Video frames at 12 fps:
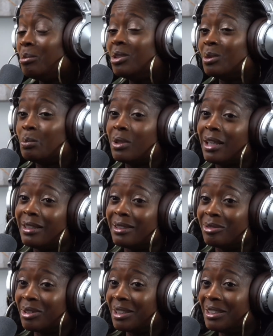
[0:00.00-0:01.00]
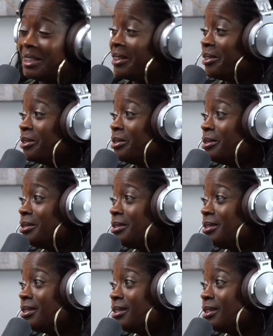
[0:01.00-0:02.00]
I'm just playing right now.
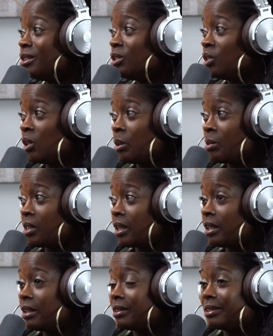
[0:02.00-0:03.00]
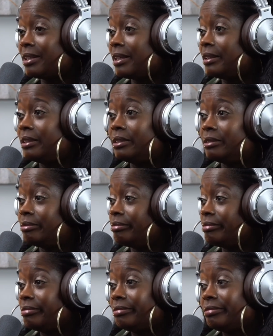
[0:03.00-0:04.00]
You know what I'm saying? It's like,
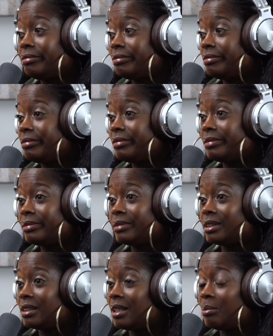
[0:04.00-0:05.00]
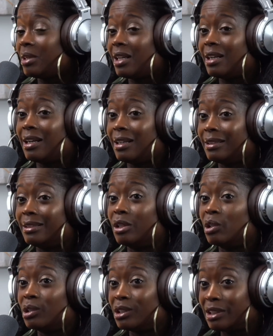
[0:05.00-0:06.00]
I mean, I got in
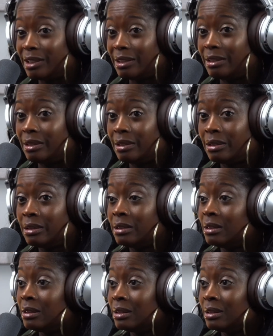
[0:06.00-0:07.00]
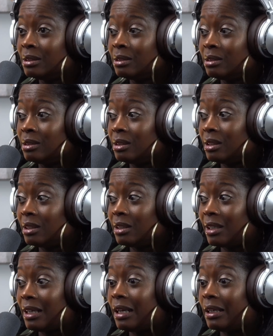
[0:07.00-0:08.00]
early and
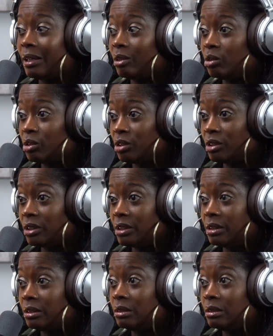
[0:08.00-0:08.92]
I got out early.